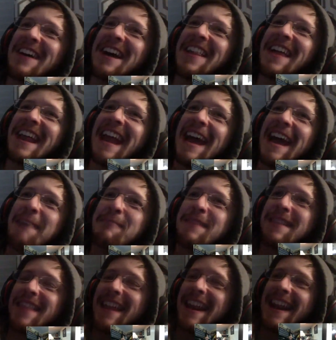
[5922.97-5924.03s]
that
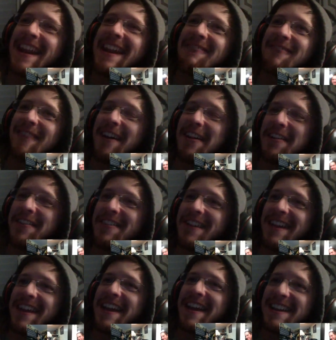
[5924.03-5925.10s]
happened that I didn't follow the
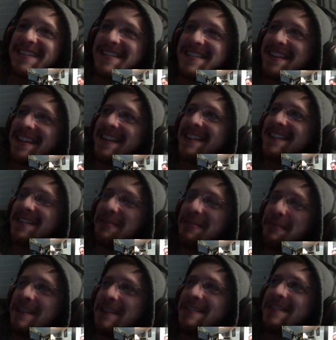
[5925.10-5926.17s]
EIC until
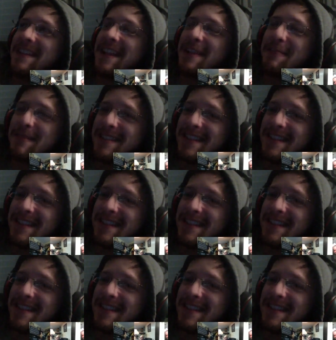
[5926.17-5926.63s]
Wednesday, but